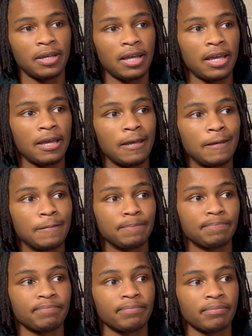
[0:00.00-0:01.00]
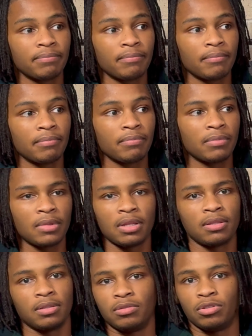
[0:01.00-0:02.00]
and
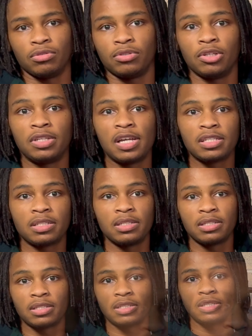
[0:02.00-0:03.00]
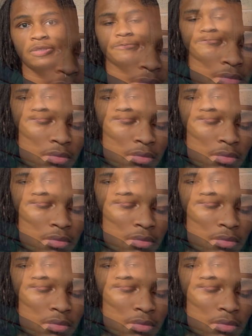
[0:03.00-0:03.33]
you're destined to succeed.